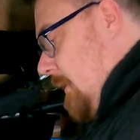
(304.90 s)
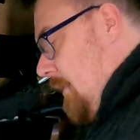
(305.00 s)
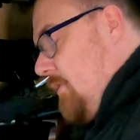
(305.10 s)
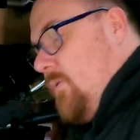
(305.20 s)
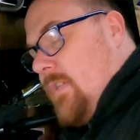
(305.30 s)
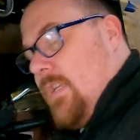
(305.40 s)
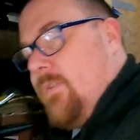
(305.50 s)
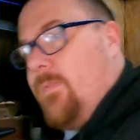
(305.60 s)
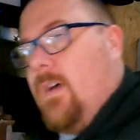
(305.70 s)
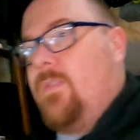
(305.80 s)
I do tend
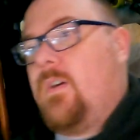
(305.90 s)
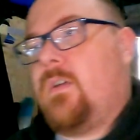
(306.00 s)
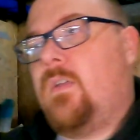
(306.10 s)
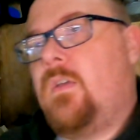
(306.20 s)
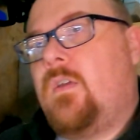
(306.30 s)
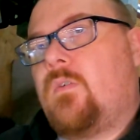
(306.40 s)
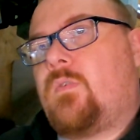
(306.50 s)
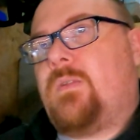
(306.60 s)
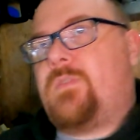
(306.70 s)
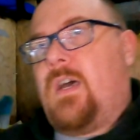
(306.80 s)
to find that
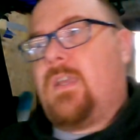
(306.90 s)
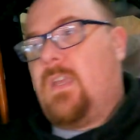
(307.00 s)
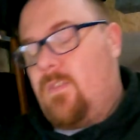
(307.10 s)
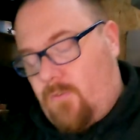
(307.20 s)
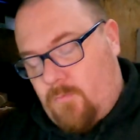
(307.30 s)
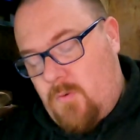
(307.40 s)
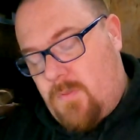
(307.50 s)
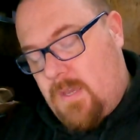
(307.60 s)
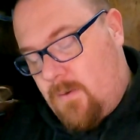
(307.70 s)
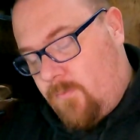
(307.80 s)
when I'm targeting the
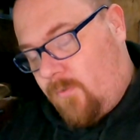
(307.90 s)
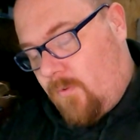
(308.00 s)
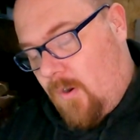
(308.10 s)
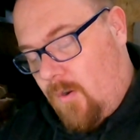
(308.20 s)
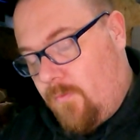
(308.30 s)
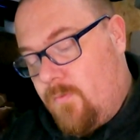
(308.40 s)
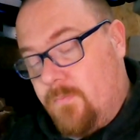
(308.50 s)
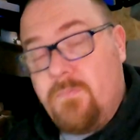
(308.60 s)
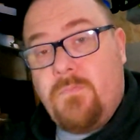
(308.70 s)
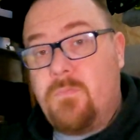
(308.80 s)
smooth hounds on
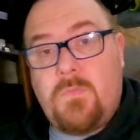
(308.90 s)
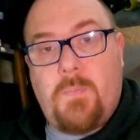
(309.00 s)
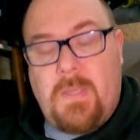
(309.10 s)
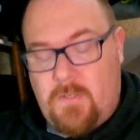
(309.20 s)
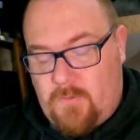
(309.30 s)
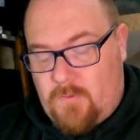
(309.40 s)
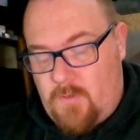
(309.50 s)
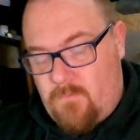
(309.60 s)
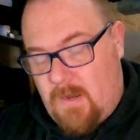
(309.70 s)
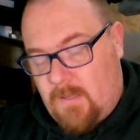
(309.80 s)
the beaches that
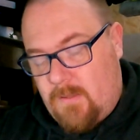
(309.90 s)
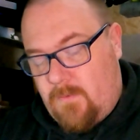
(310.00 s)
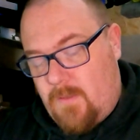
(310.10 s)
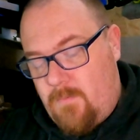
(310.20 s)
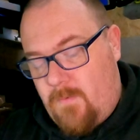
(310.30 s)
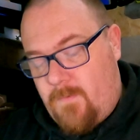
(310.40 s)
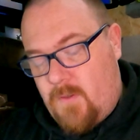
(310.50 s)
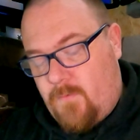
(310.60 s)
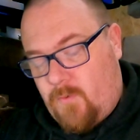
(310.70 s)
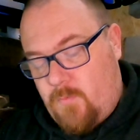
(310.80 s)
you regularly see me
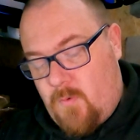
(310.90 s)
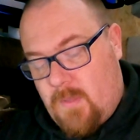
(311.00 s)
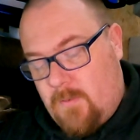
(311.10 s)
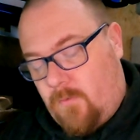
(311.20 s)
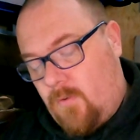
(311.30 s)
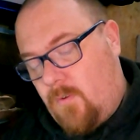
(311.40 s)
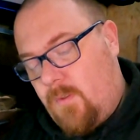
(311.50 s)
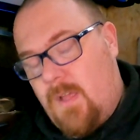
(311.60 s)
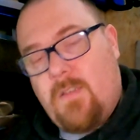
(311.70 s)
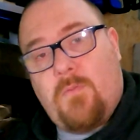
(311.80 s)
fish for smooth hounds, so on
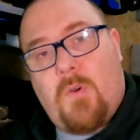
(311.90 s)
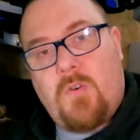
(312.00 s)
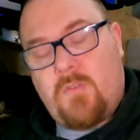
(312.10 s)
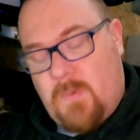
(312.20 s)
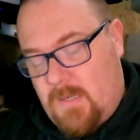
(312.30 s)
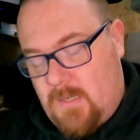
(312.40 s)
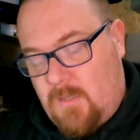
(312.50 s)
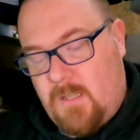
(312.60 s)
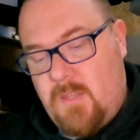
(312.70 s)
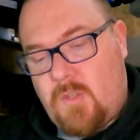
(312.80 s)
the likes of Bonkers Bank in
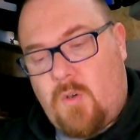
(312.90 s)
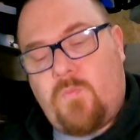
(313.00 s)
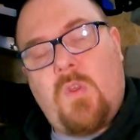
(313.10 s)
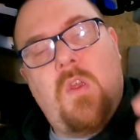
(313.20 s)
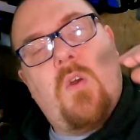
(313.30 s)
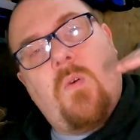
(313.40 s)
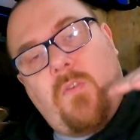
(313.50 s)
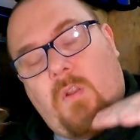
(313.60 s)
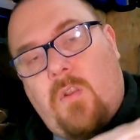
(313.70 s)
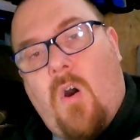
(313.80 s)
Cleethorpes, where
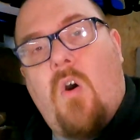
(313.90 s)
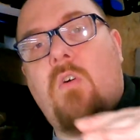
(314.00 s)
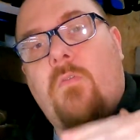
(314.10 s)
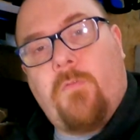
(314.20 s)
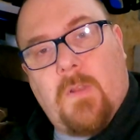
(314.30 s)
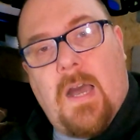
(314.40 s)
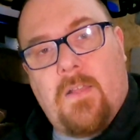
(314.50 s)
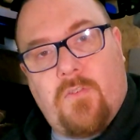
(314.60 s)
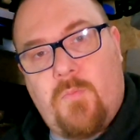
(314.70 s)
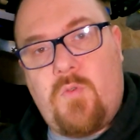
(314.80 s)
it's a long,
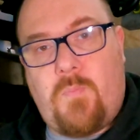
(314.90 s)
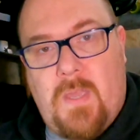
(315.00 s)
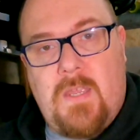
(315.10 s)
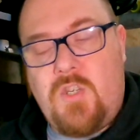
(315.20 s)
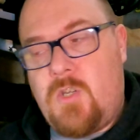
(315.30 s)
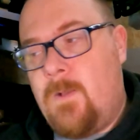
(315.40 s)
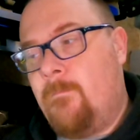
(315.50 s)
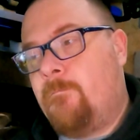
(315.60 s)
flat, smooth beach,